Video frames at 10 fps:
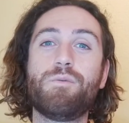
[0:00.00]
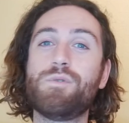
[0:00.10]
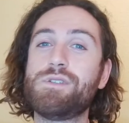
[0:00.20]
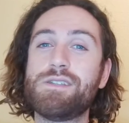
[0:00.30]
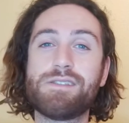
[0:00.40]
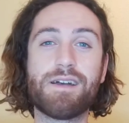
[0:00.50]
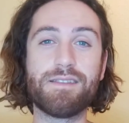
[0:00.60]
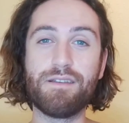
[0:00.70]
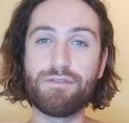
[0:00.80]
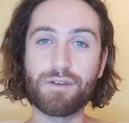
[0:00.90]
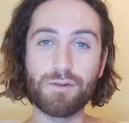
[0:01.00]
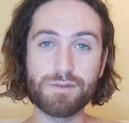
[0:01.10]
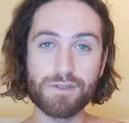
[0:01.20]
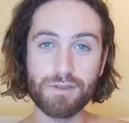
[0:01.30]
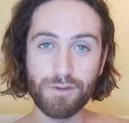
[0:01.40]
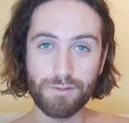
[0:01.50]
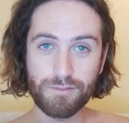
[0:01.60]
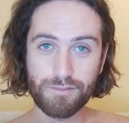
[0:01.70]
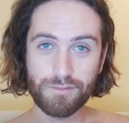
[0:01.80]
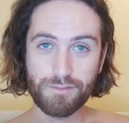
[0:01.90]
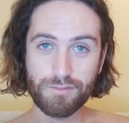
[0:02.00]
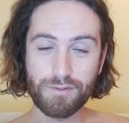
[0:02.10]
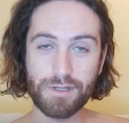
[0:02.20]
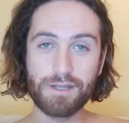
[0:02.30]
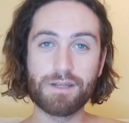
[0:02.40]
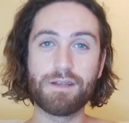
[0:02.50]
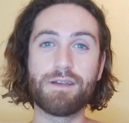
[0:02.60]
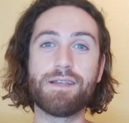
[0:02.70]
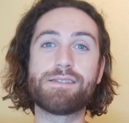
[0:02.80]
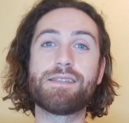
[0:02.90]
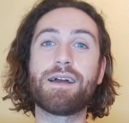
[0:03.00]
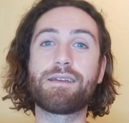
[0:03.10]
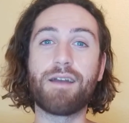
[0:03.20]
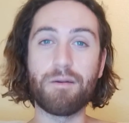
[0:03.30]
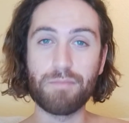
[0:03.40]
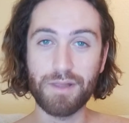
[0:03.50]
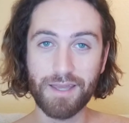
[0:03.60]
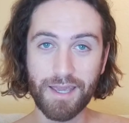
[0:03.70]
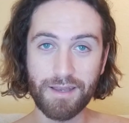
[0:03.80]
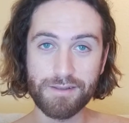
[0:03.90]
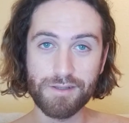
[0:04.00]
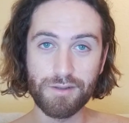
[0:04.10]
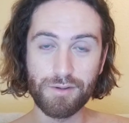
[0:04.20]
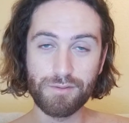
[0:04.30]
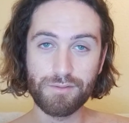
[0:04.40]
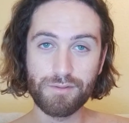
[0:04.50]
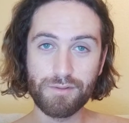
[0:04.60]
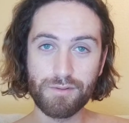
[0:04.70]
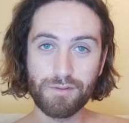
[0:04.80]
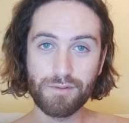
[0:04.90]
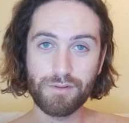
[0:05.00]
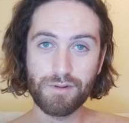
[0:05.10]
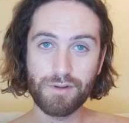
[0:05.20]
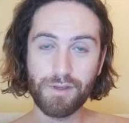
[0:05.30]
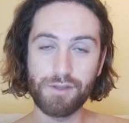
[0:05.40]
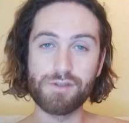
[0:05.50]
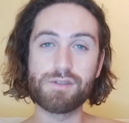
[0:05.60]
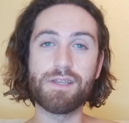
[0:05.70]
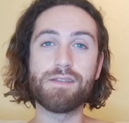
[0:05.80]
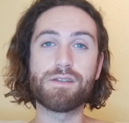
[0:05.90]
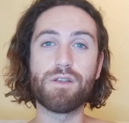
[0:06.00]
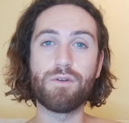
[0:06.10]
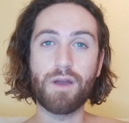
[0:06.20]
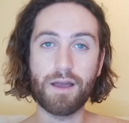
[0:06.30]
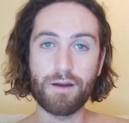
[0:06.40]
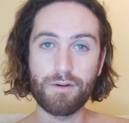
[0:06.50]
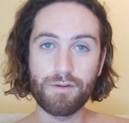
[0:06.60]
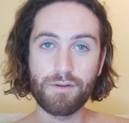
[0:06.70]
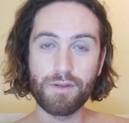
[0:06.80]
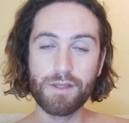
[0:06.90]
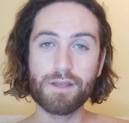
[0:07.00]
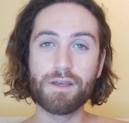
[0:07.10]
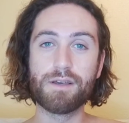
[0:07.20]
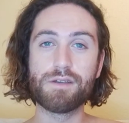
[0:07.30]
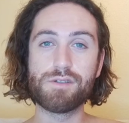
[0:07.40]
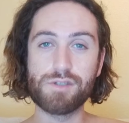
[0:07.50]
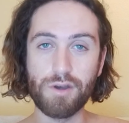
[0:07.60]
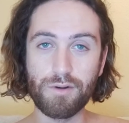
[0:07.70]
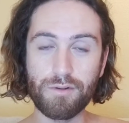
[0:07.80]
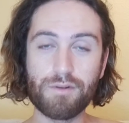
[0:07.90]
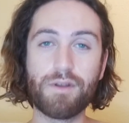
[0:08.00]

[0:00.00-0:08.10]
which is not difficult to do. It's not complicated to do. You just need to know how. So,